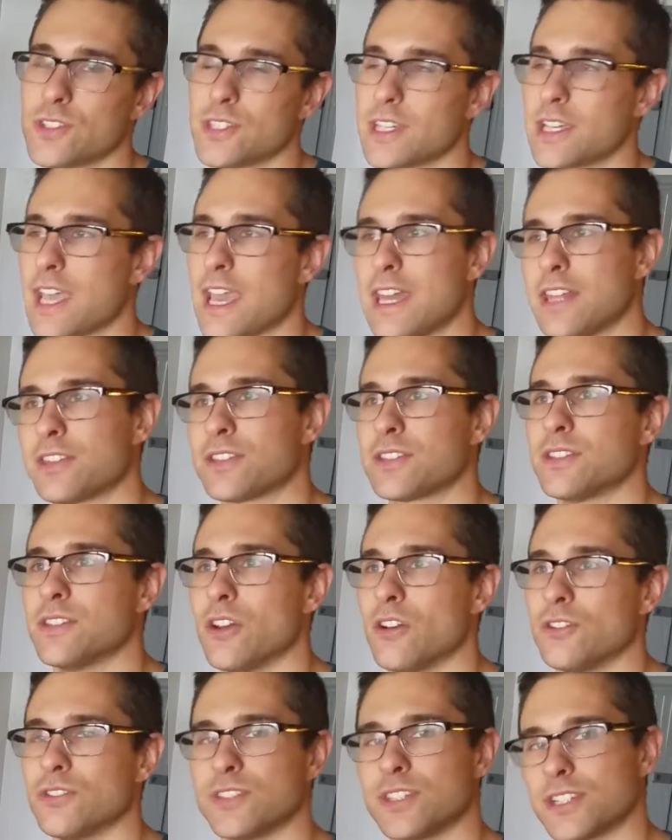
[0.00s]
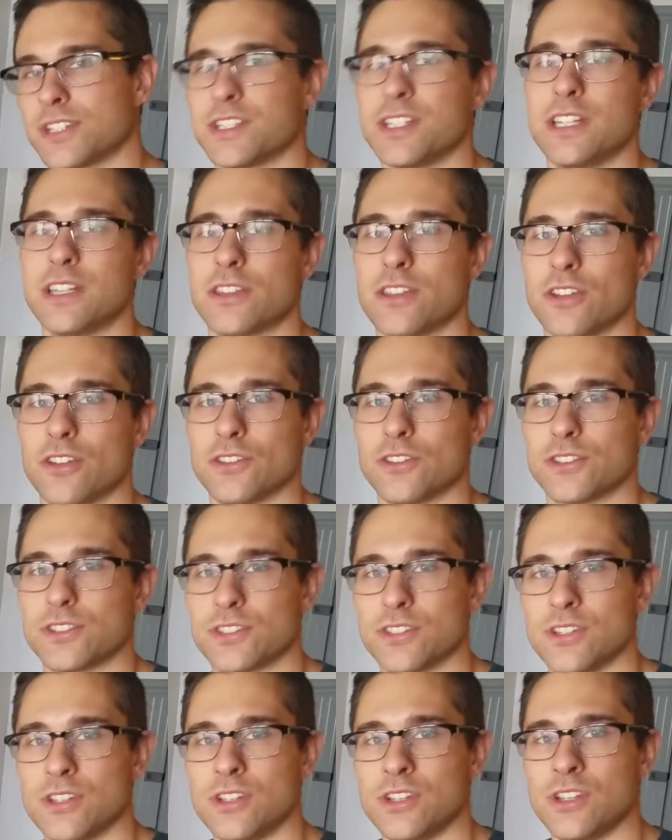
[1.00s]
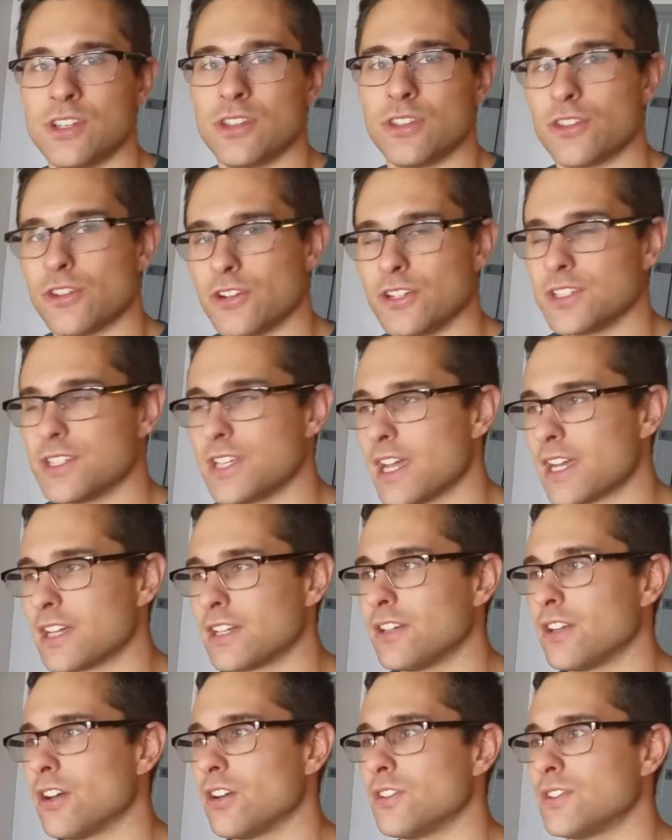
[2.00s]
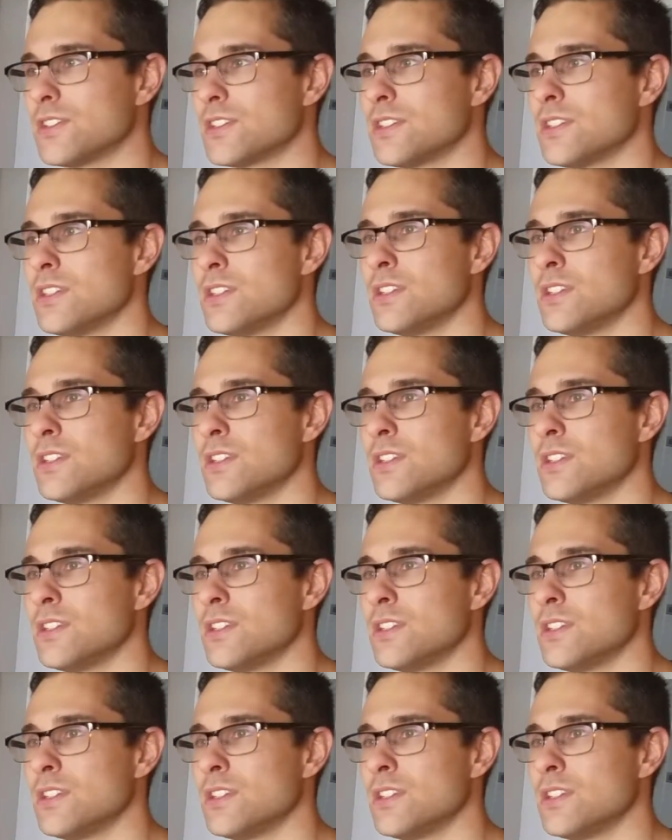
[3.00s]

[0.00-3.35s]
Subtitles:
like 8th notes, 16th notes, 32nd notes,